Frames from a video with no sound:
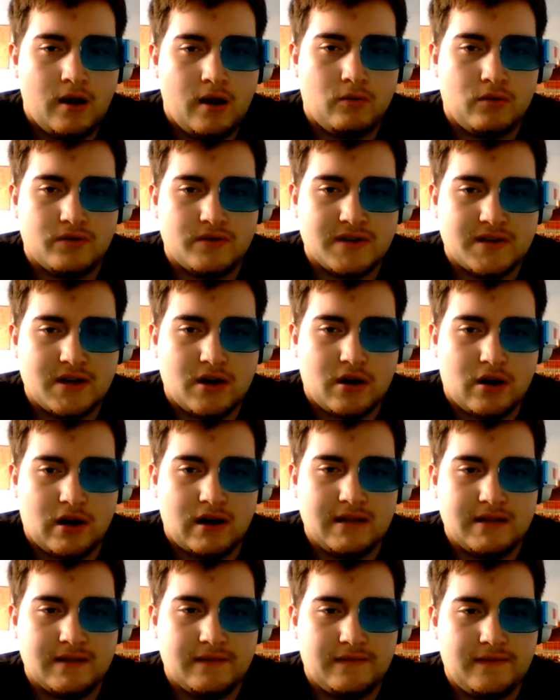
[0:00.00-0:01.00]
When this card
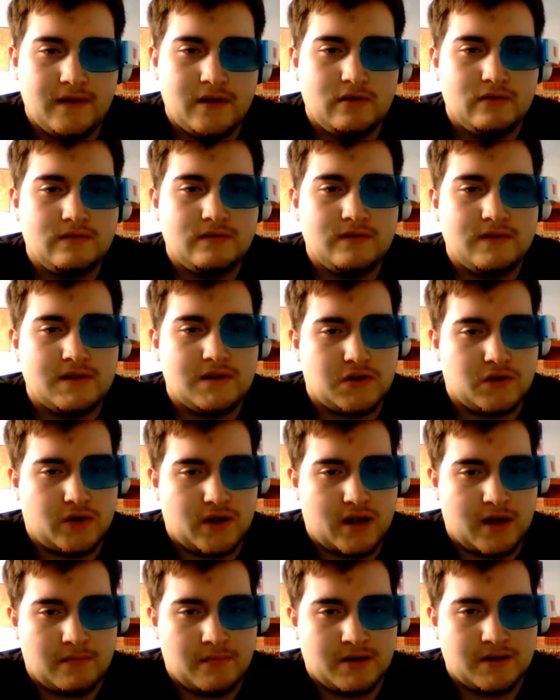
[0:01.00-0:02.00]
leaves the field, destroy
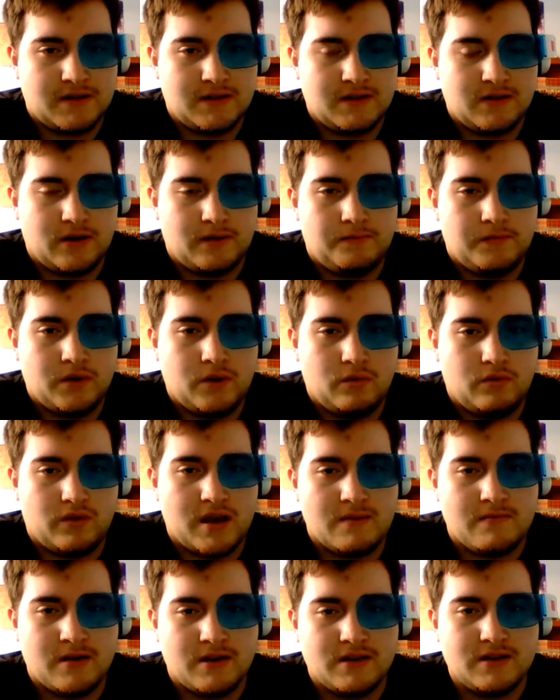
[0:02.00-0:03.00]
that monster. When
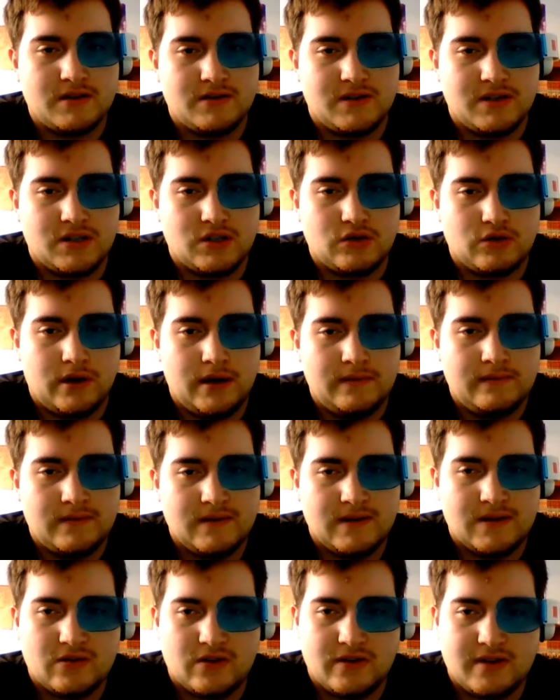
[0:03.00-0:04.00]
that monster is destroyed,
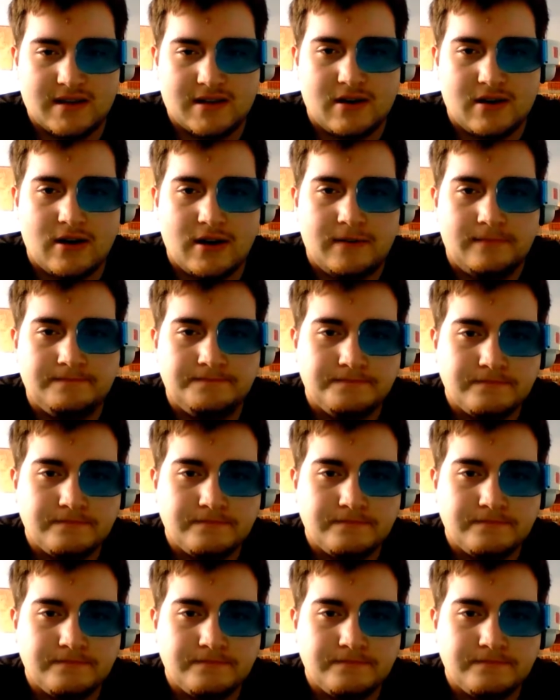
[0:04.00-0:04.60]
destroy this card.